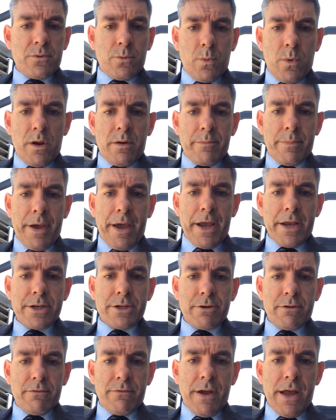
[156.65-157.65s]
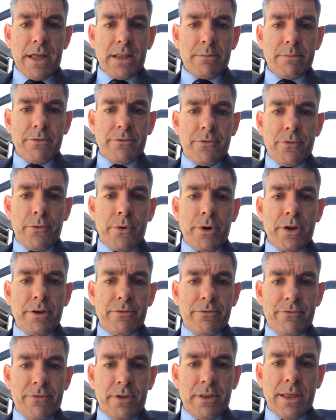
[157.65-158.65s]
a one-pager available for you
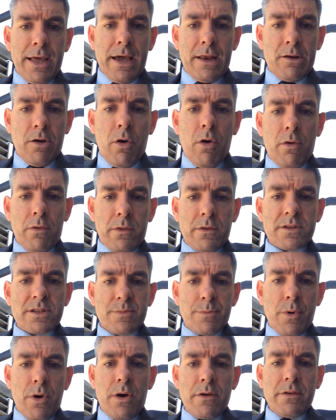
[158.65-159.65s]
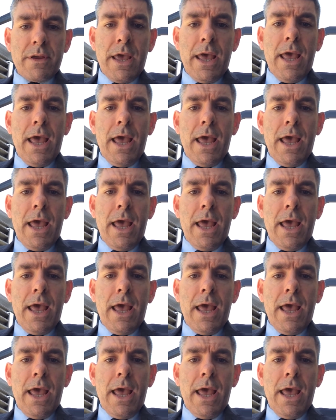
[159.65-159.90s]
to fill out on the spot.